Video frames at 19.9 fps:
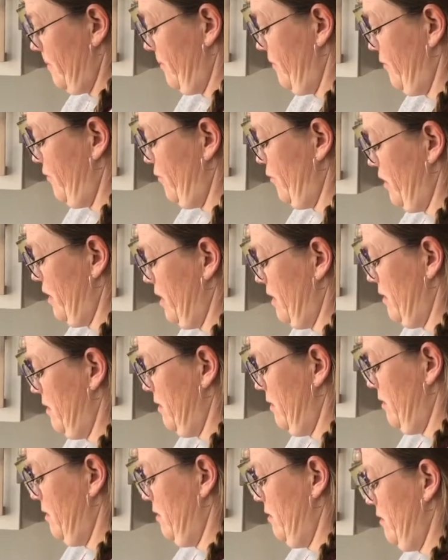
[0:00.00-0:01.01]
for
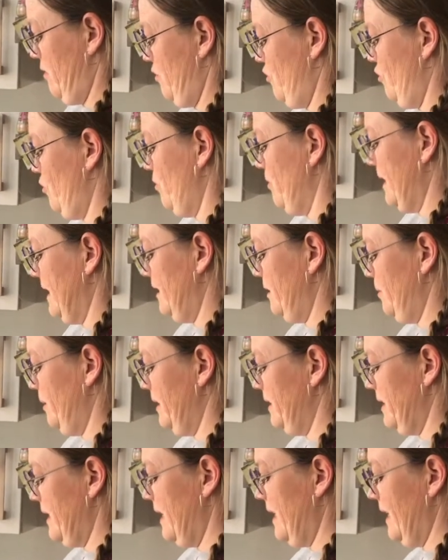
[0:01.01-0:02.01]
2
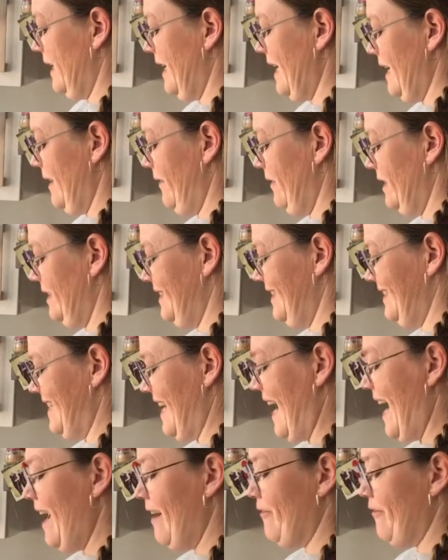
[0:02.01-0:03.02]
recipes, and again this is
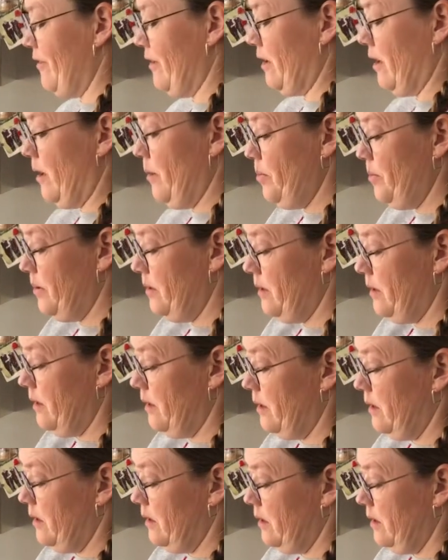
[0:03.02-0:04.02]
half a cup,
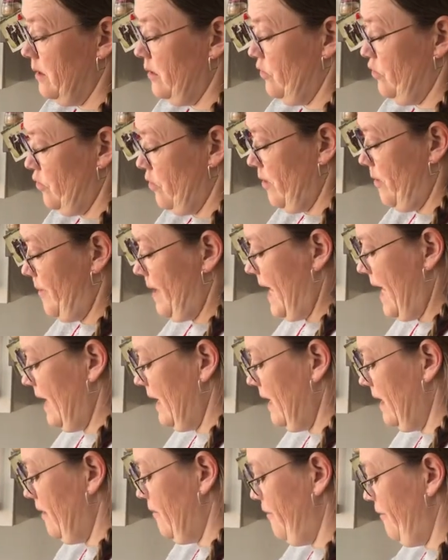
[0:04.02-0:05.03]
so I'm
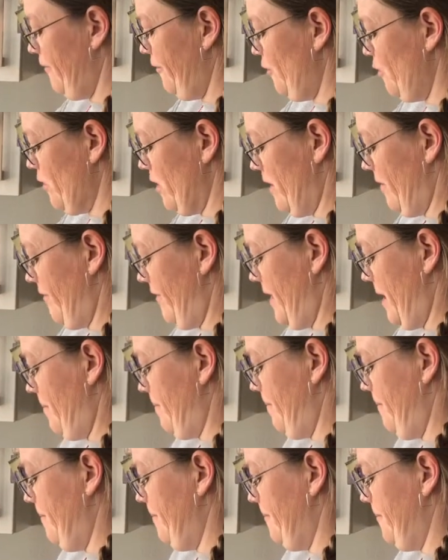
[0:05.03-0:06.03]
adding 4 of them.
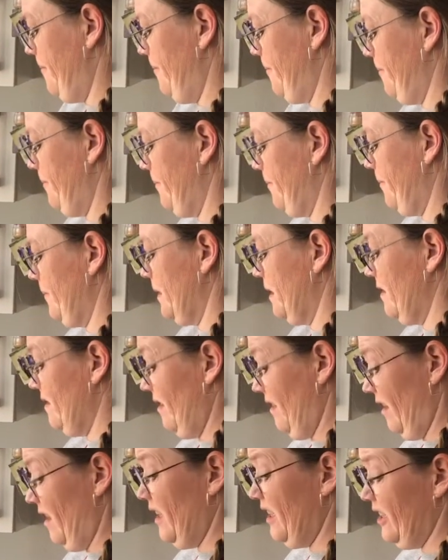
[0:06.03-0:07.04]
A
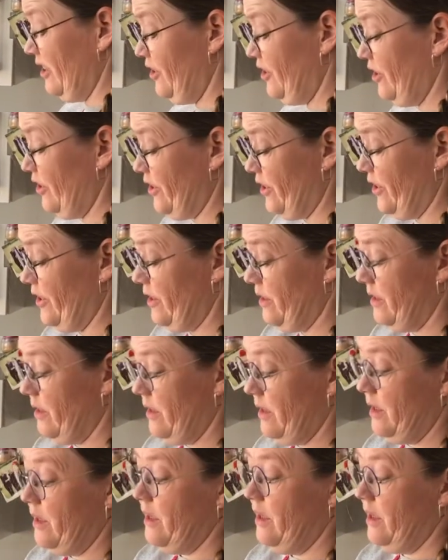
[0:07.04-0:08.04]
lot of sugar,
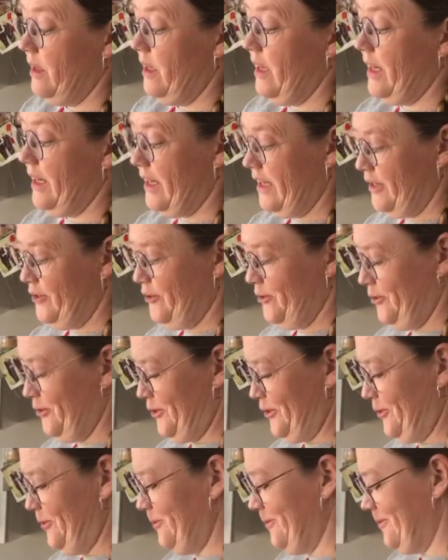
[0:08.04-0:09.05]
like I told
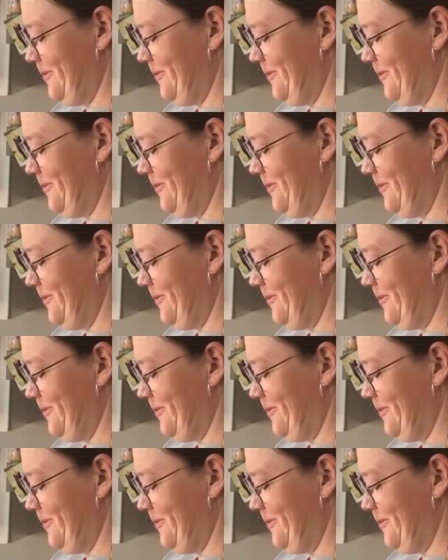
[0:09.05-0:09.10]
you.